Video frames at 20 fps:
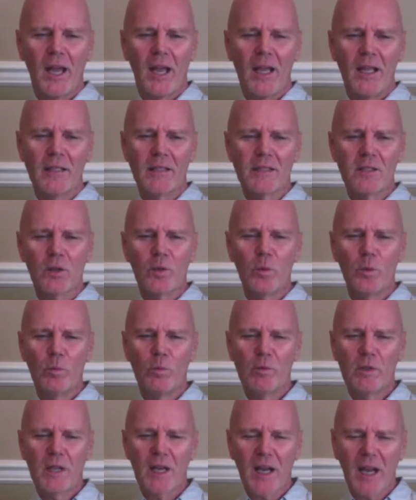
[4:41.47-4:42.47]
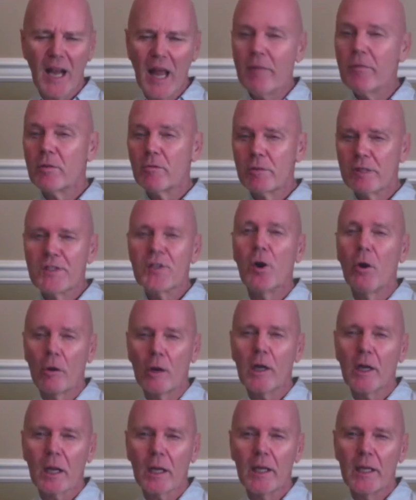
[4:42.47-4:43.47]
So clever
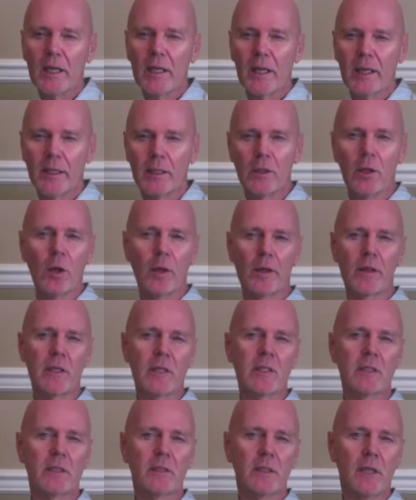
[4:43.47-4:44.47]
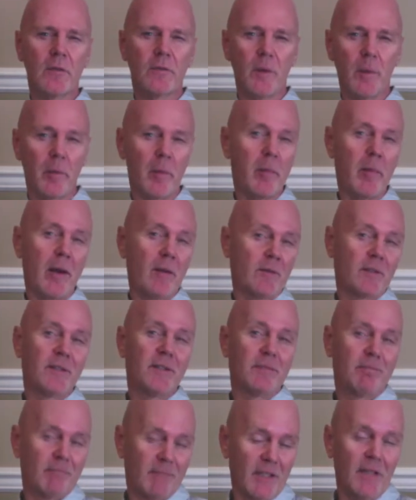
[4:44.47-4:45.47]
rhetorically, and a lot of the stuff I'm about to
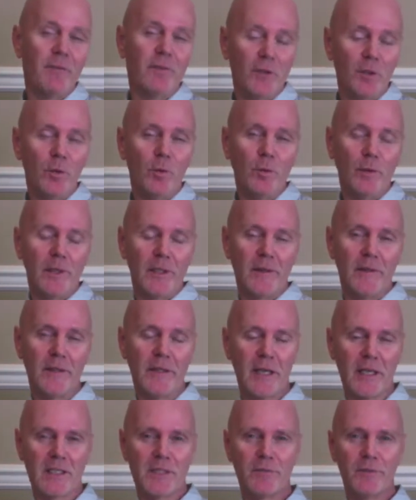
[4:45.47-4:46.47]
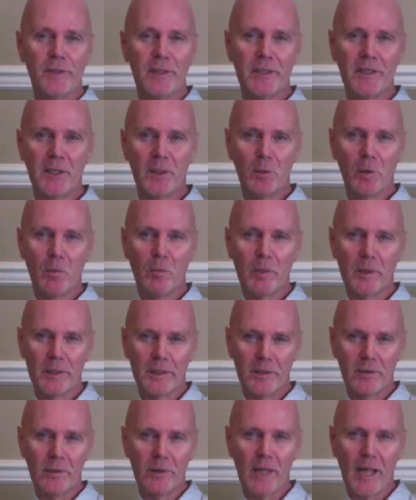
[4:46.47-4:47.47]
give you in the next video on
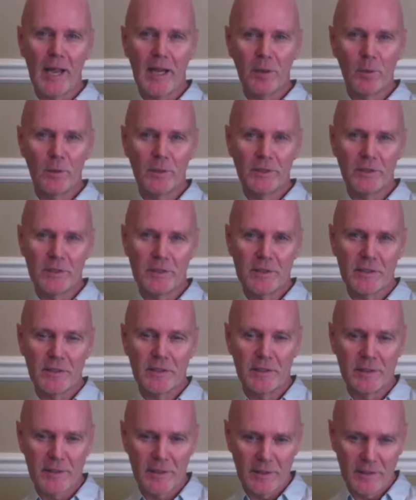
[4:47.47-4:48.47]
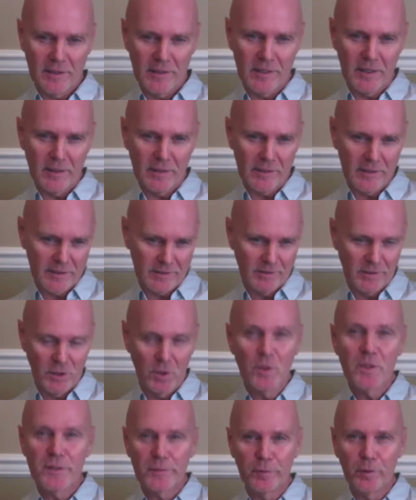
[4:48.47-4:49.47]
political language is
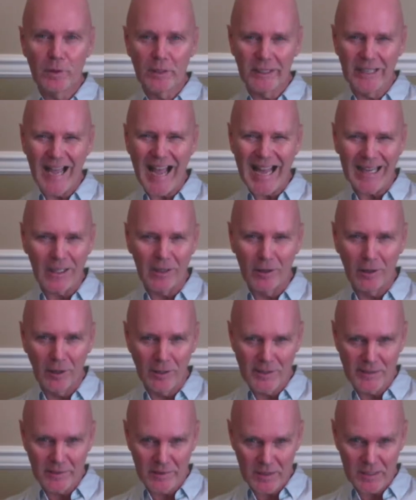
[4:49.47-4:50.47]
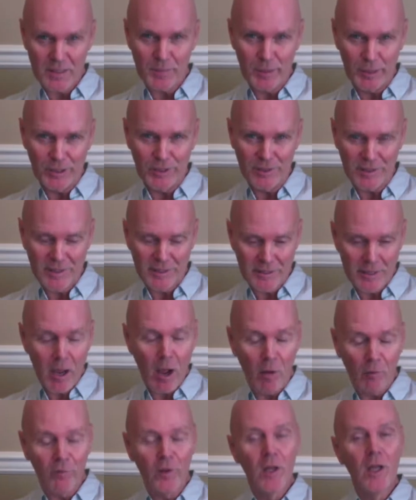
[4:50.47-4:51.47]
useful in analysing the speech
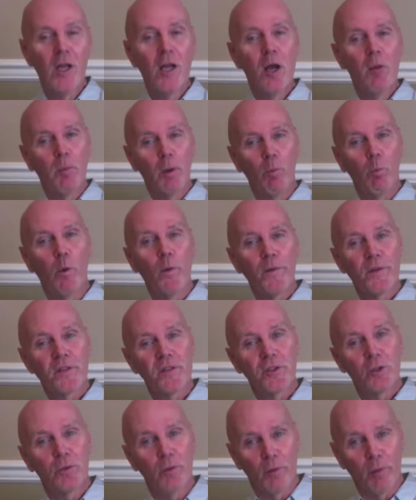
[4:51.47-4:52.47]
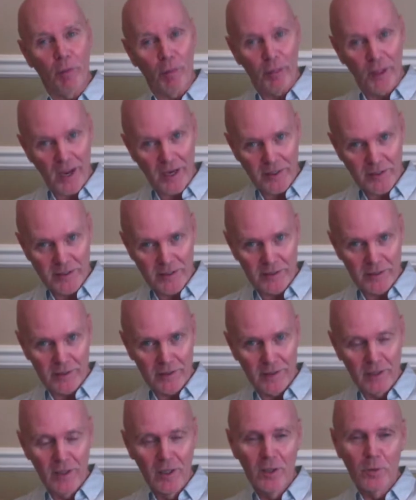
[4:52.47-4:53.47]
itself. But what the student then did
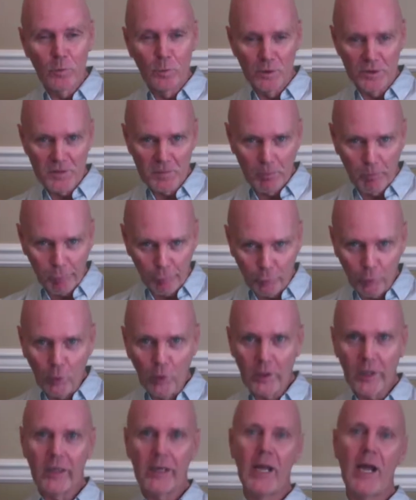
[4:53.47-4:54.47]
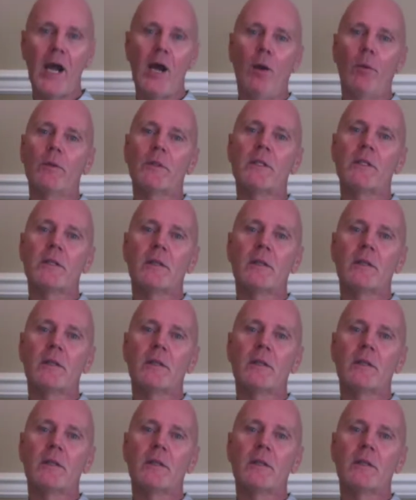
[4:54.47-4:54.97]
was broaden out